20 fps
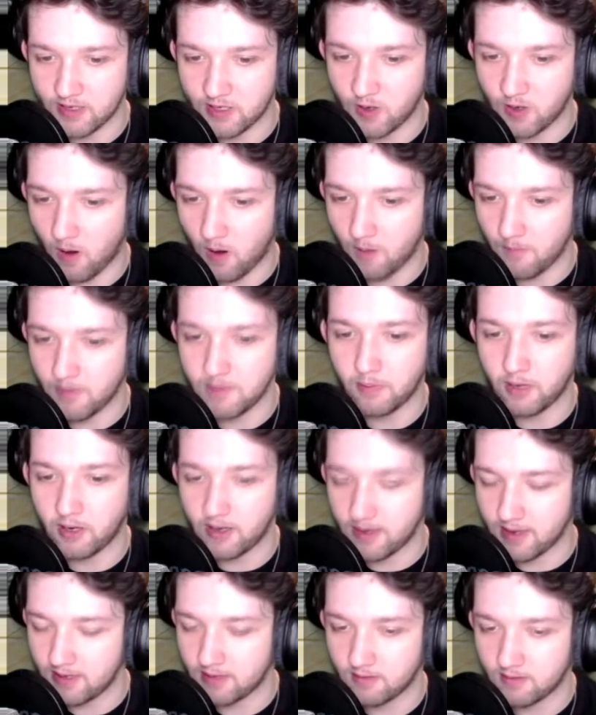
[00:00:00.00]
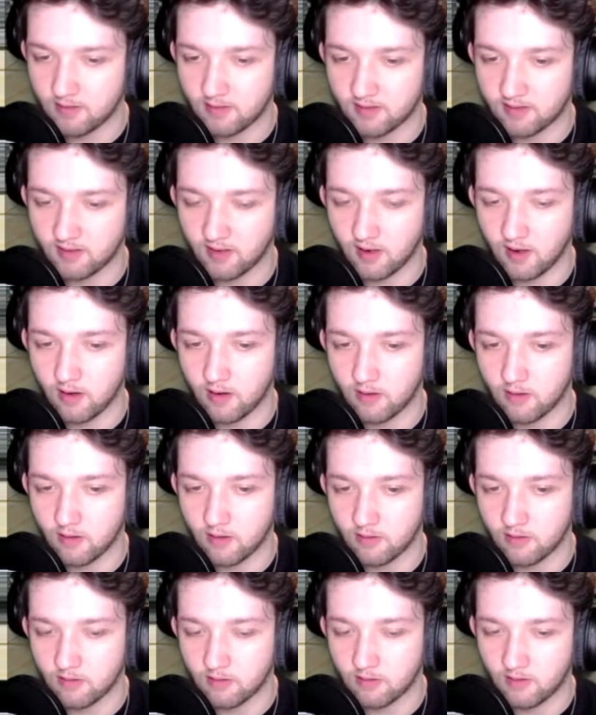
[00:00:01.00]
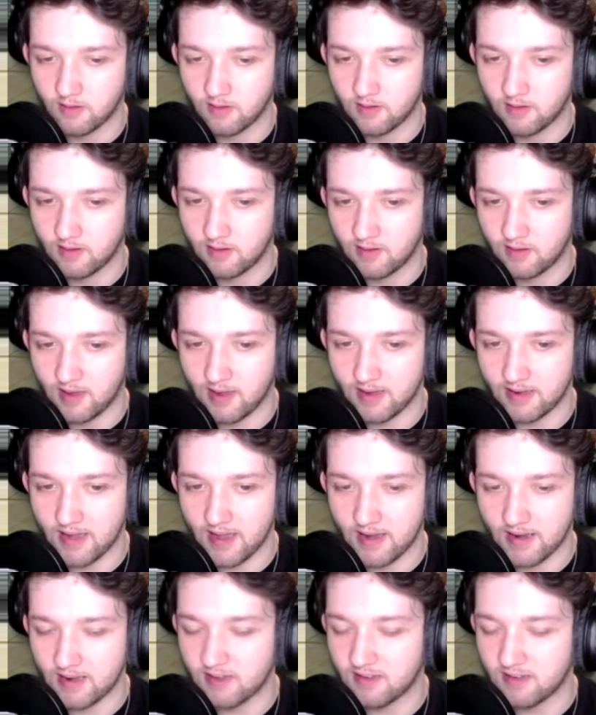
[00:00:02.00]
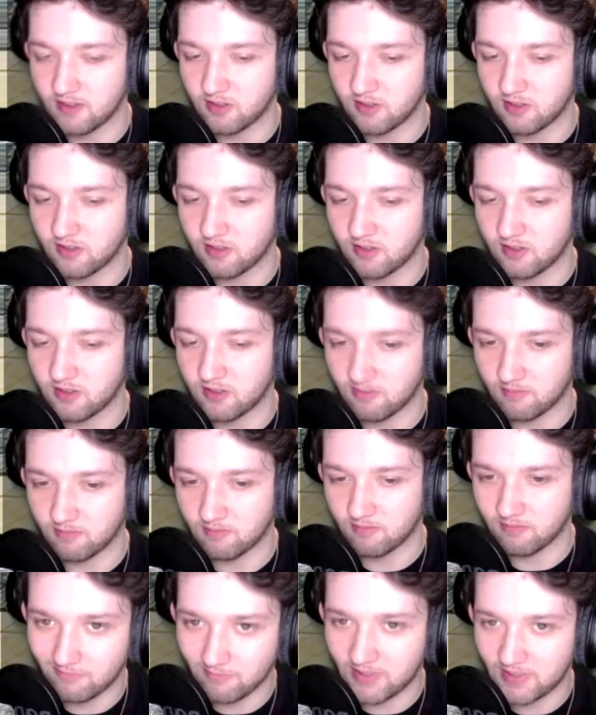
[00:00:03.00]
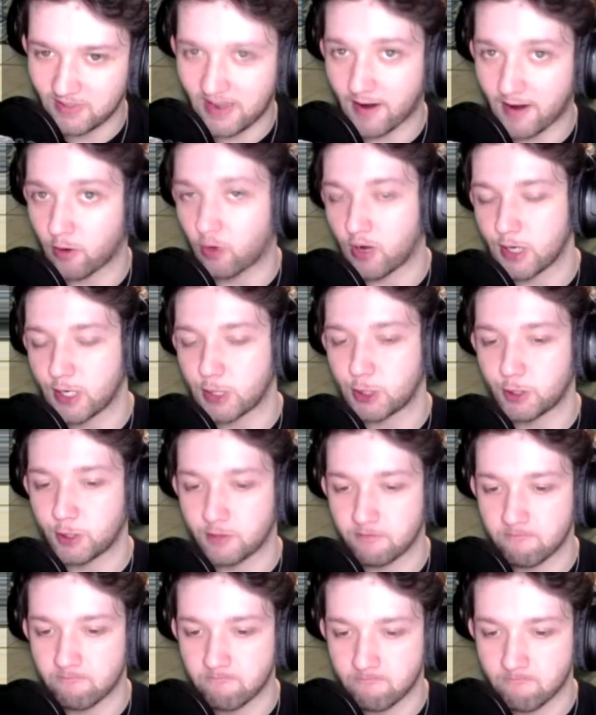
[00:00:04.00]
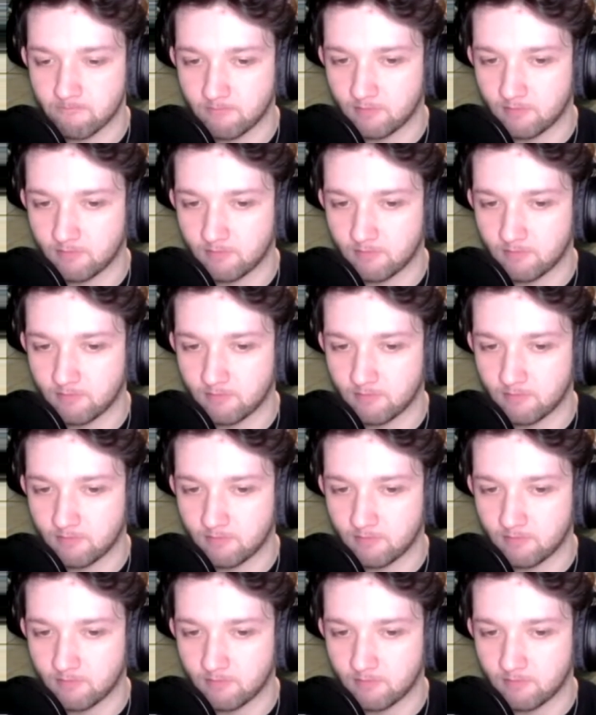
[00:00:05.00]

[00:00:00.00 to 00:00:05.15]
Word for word: it can't be played, so again it is just decoration.